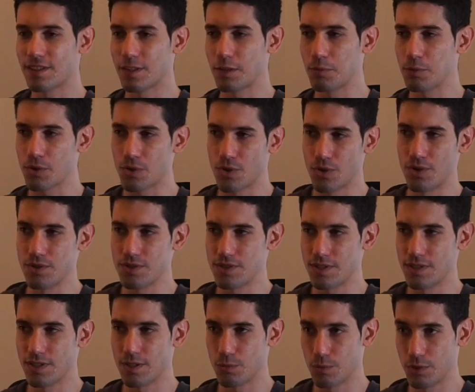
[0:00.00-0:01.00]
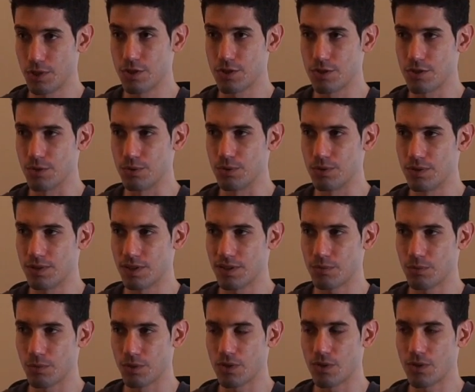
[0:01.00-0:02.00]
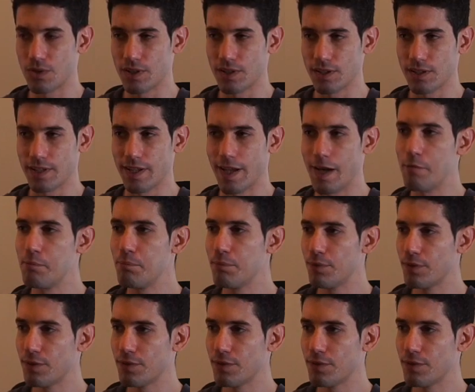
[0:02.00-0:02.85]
cryptocurrency that we issued, that we're calling the AMP,